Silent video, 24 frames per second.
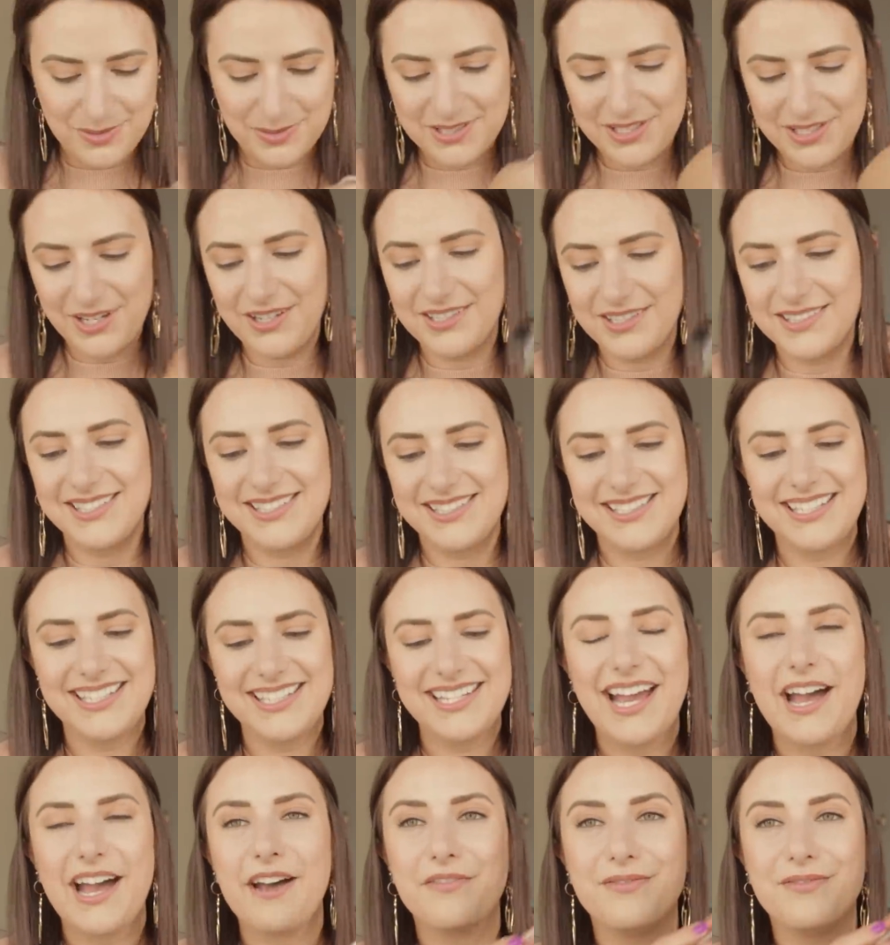one's called
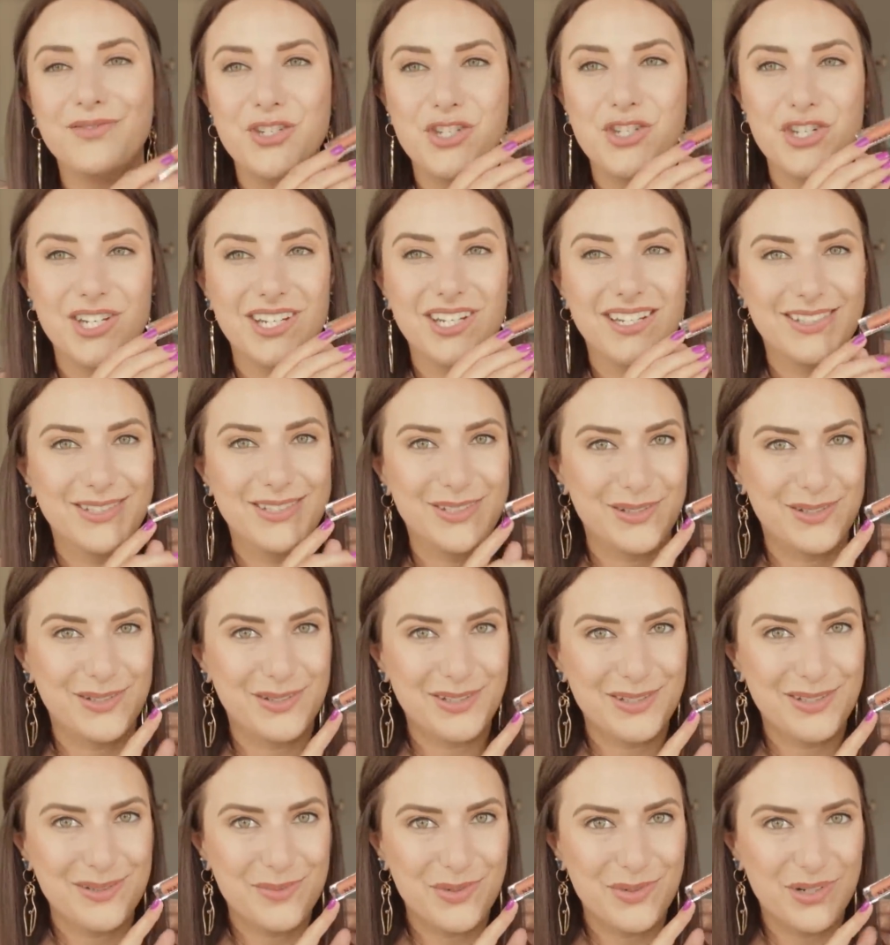ZFG so this
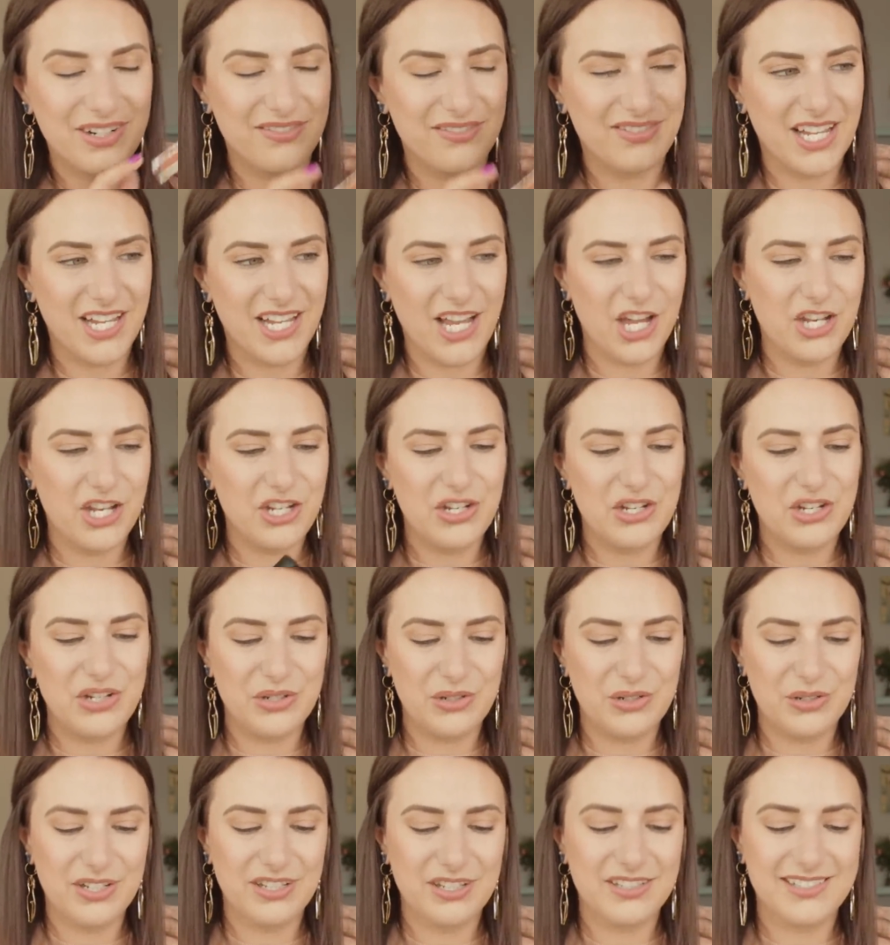one's more of like a new
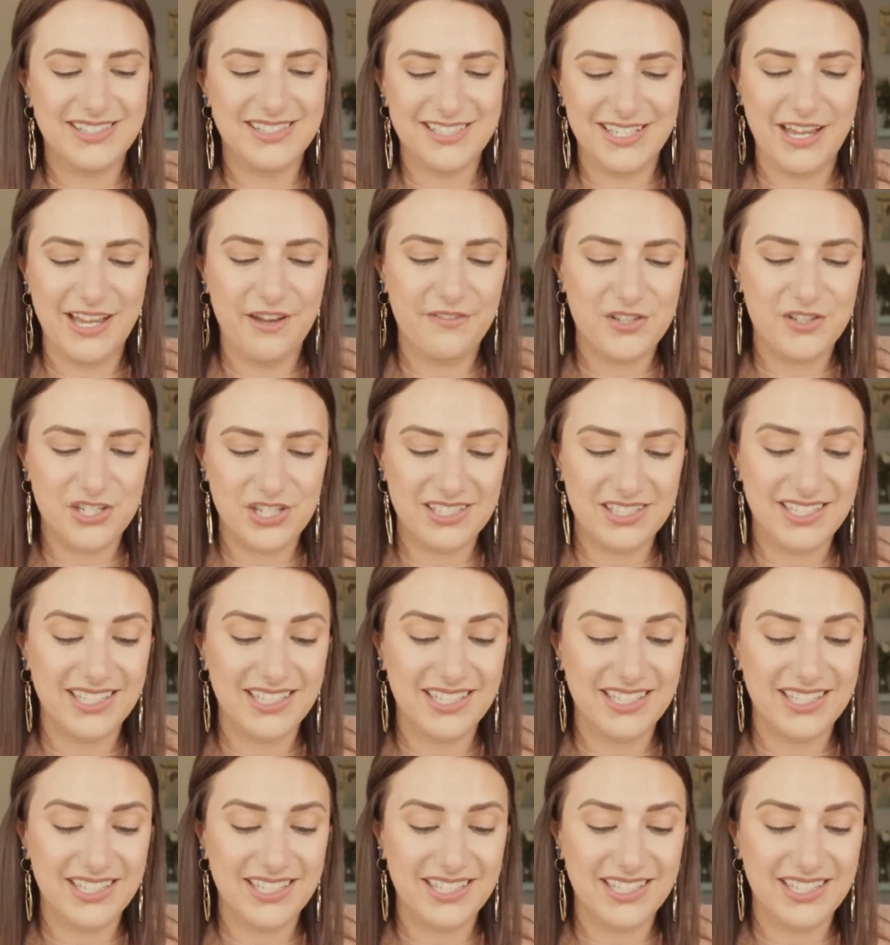Nude ZFG,